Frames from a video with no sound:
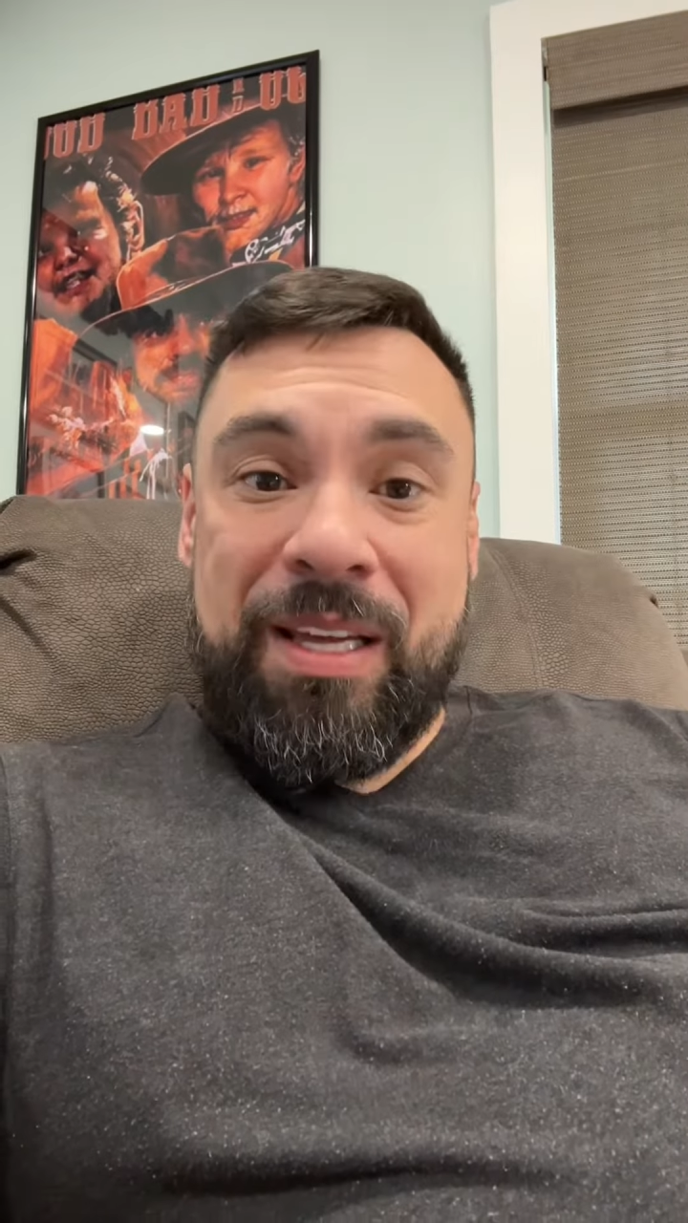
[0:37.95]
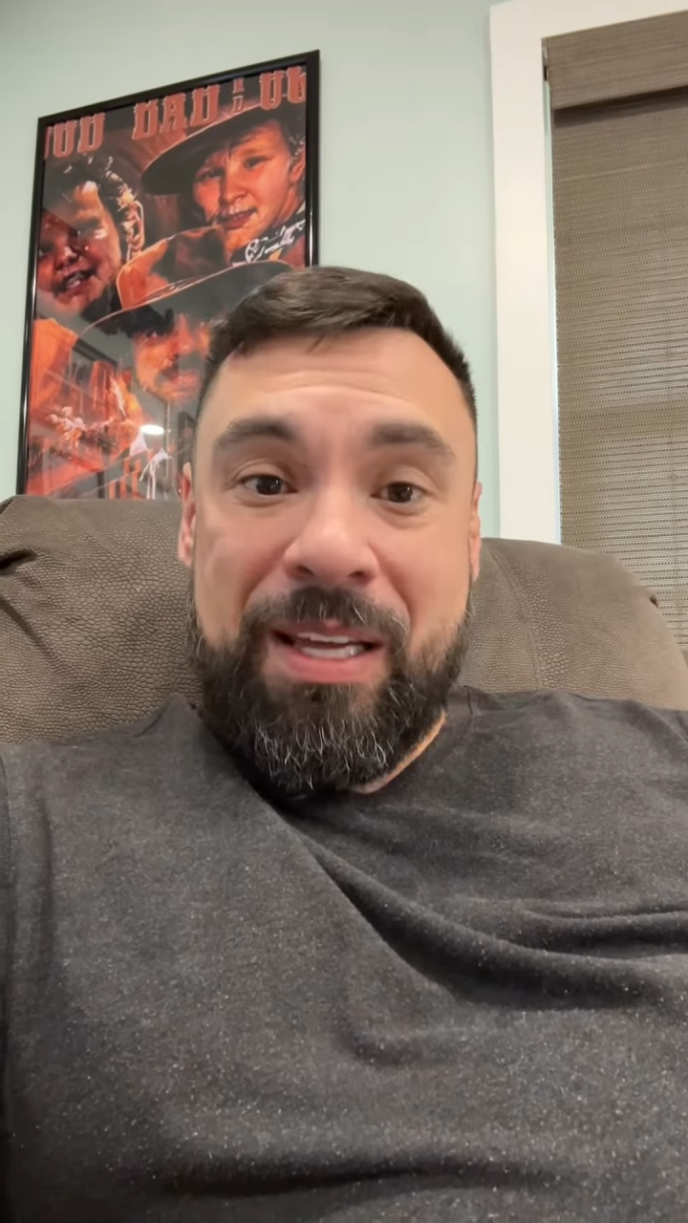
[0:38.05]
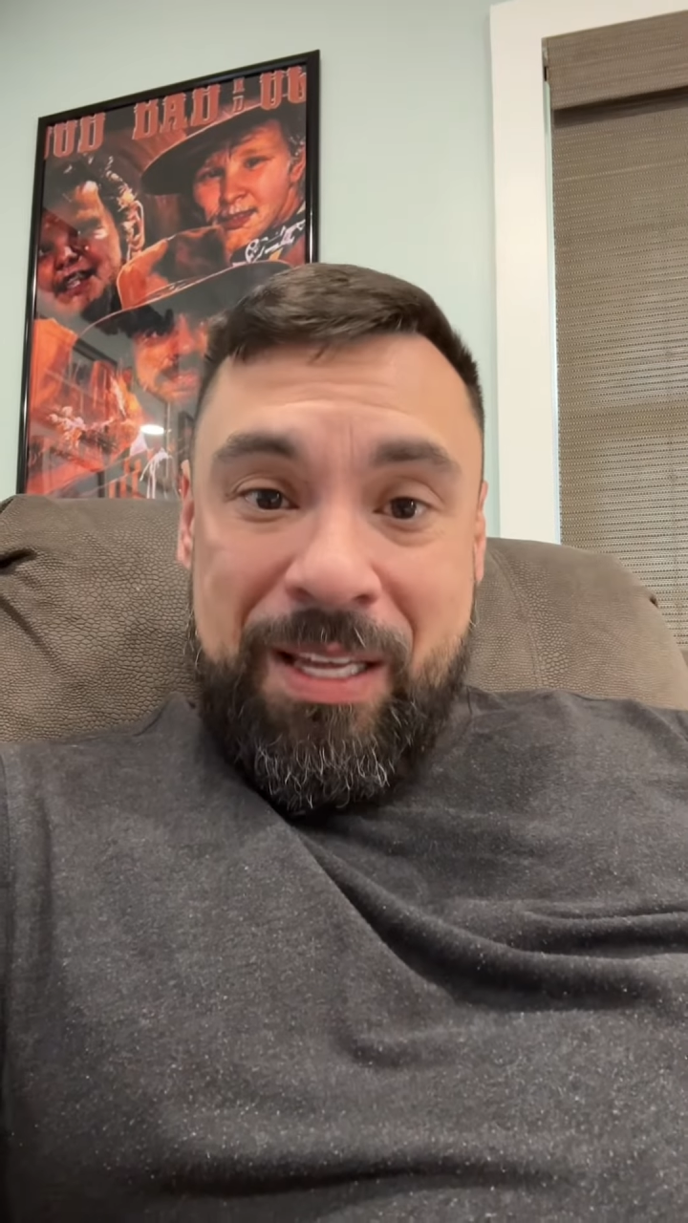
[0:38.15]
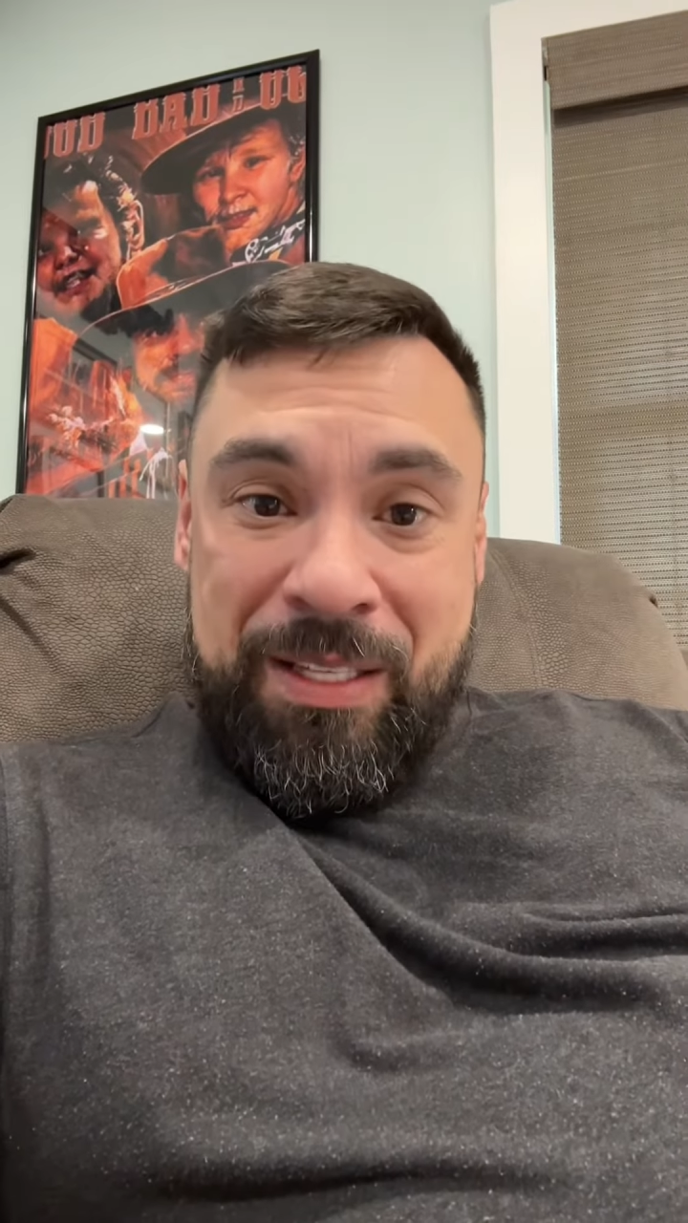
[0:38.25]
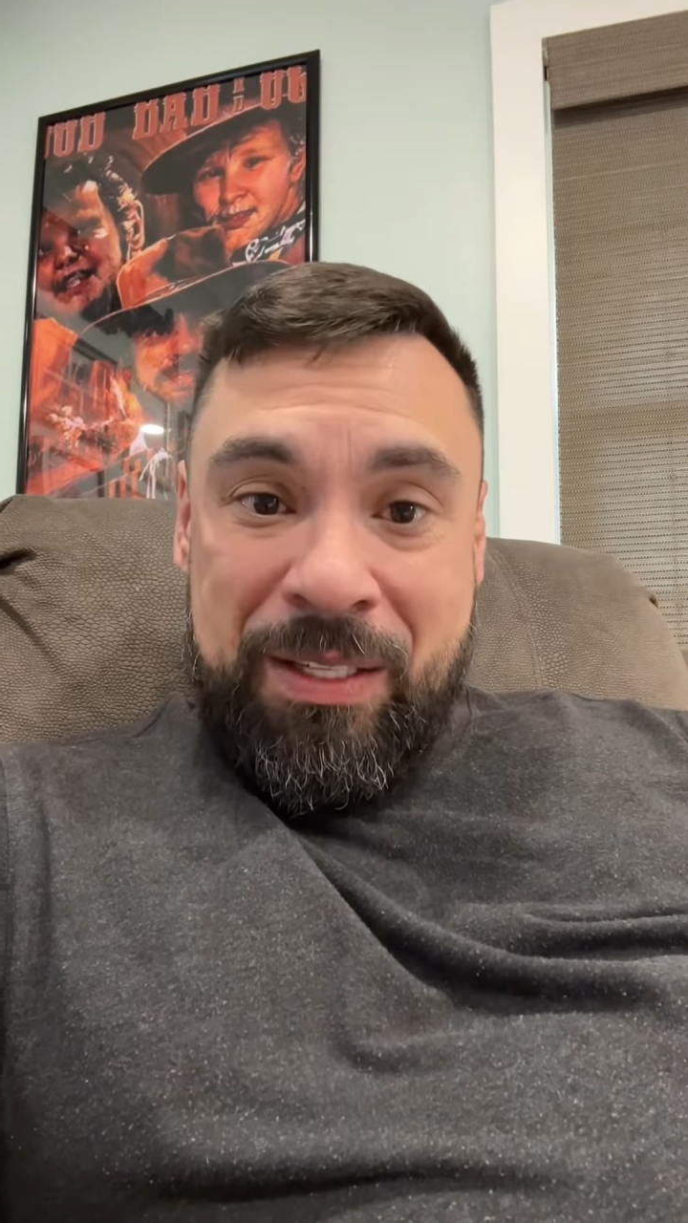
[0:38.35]

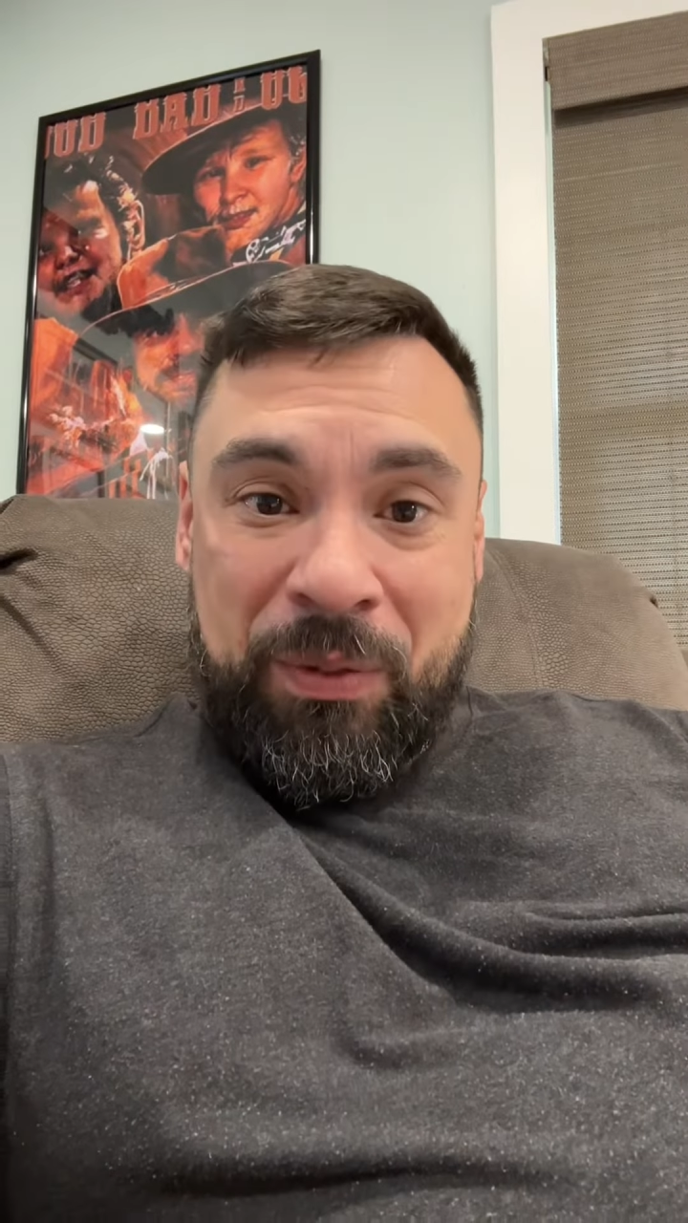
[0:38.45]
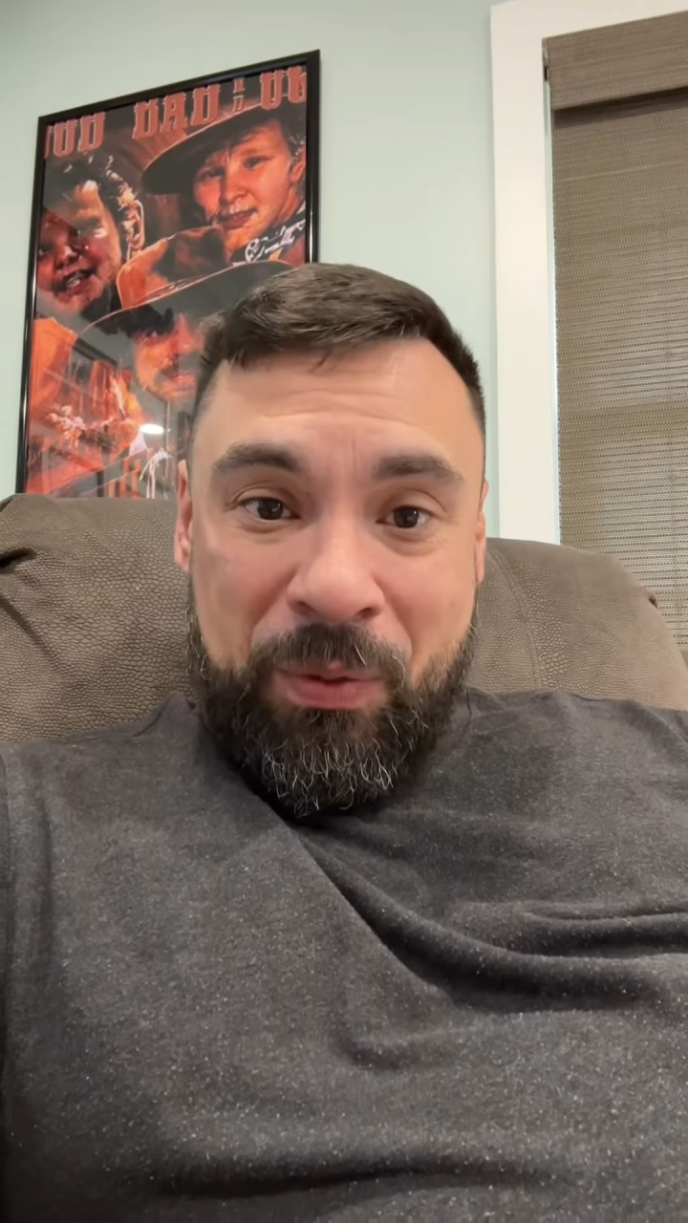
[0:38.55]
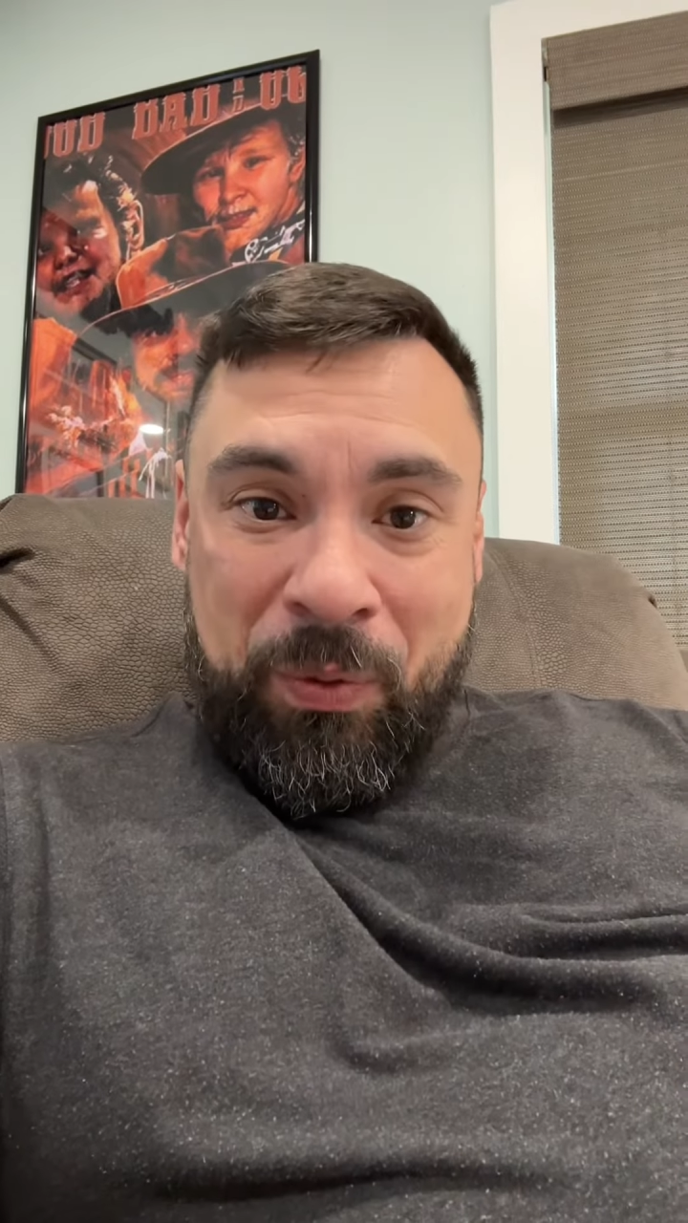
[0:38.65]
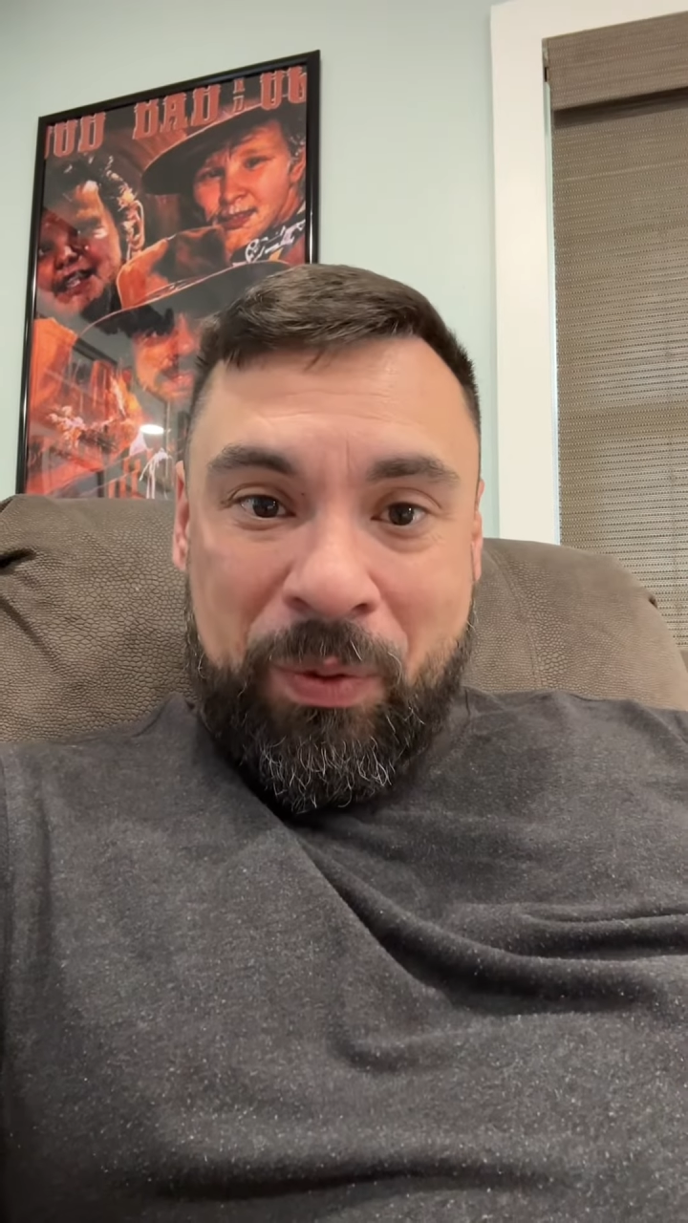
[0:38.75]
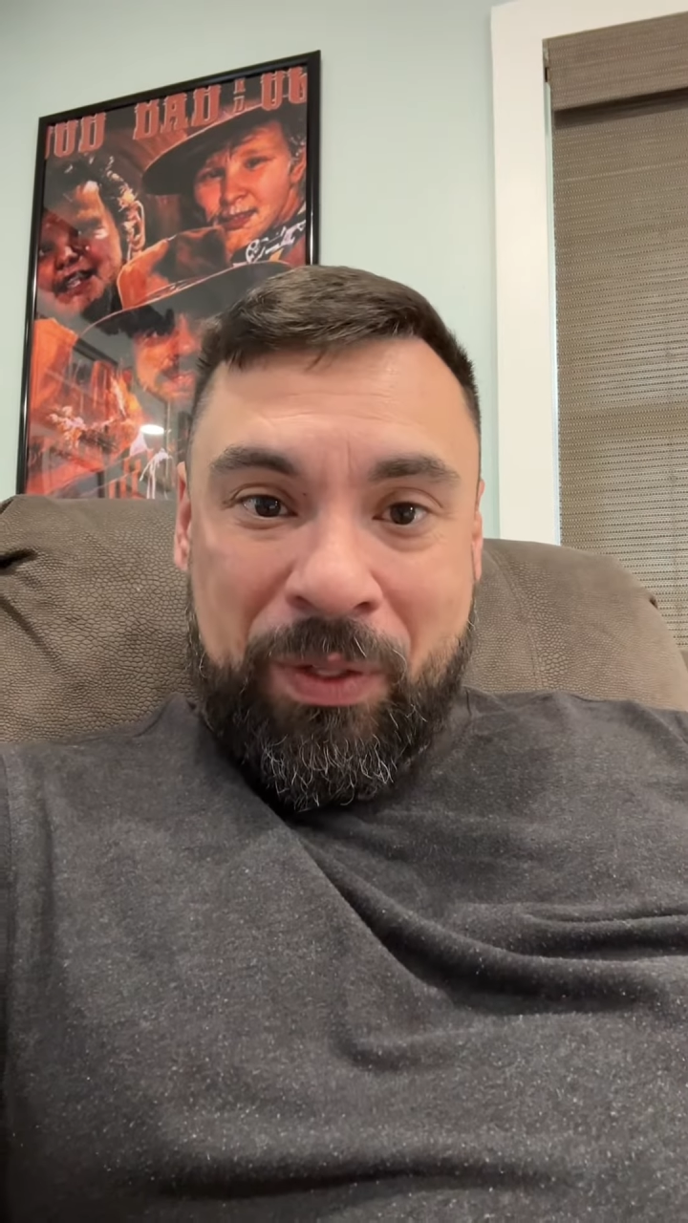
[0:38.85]
in the
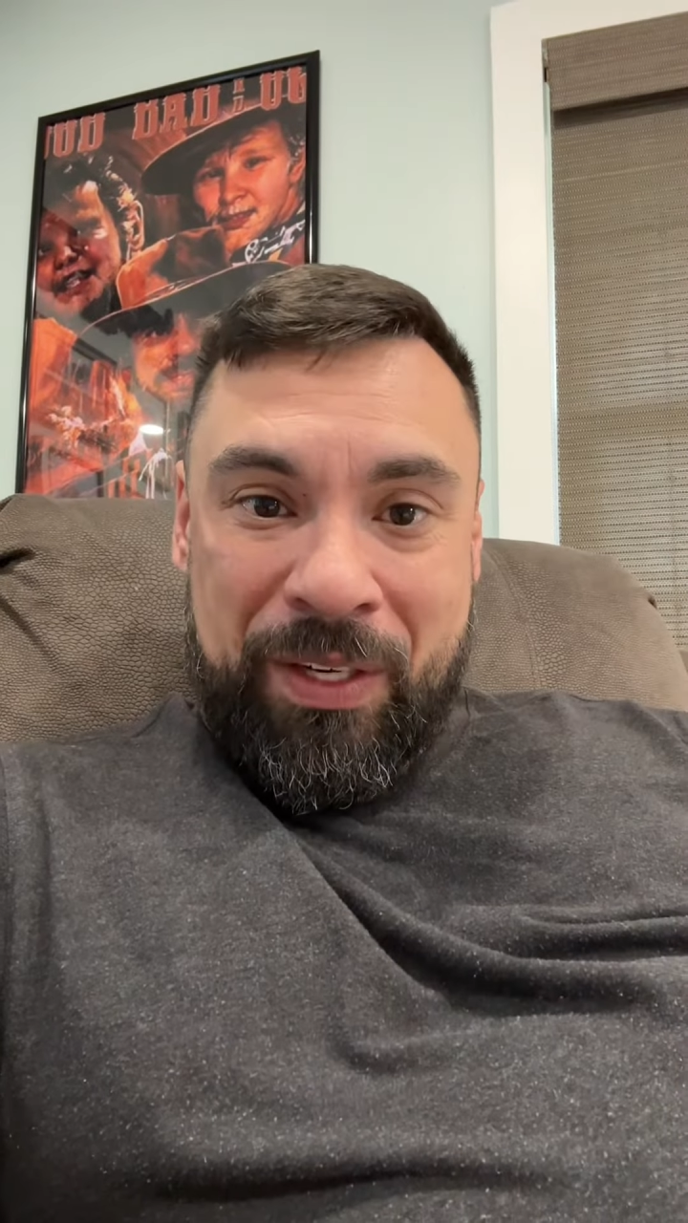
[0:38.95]
Lord.